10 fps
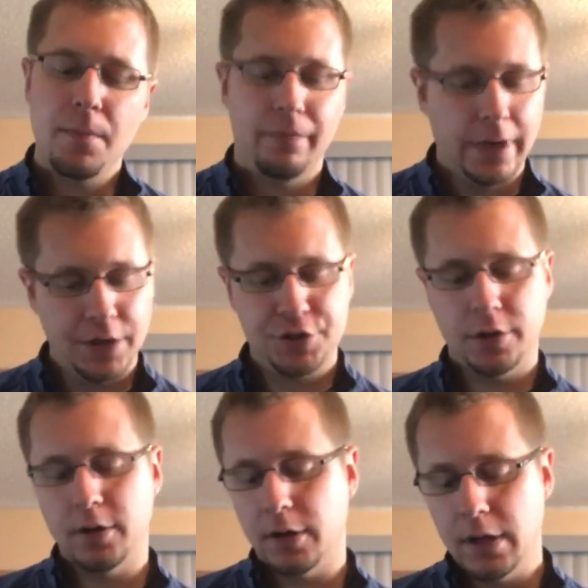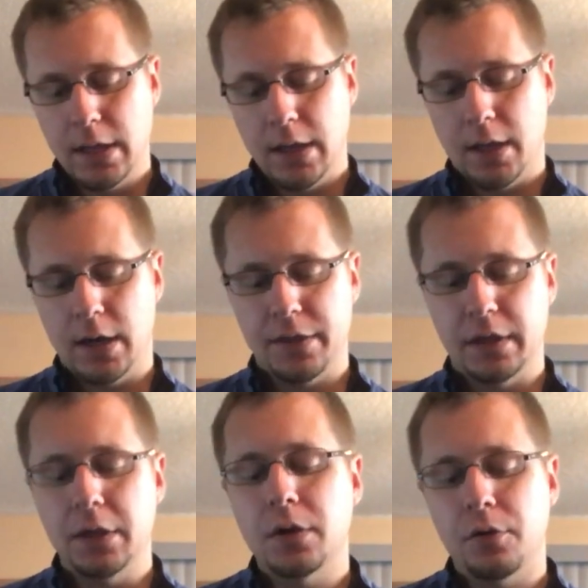Make sure
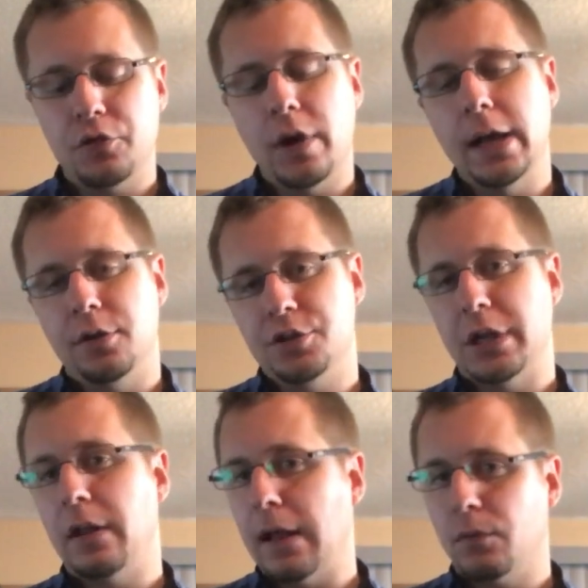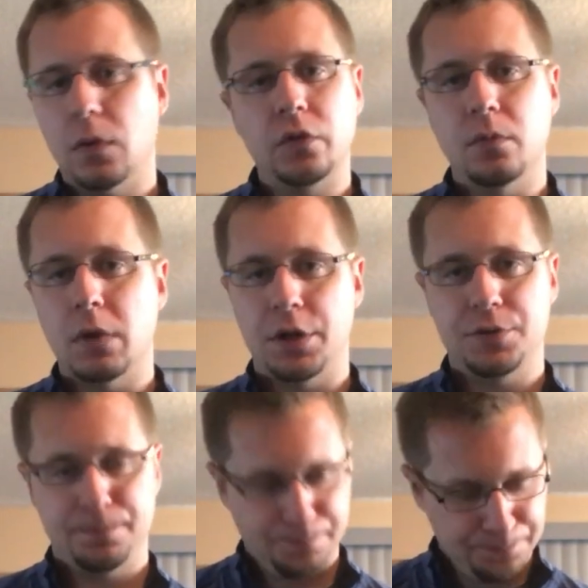that you don't try and crescendo that roll too much.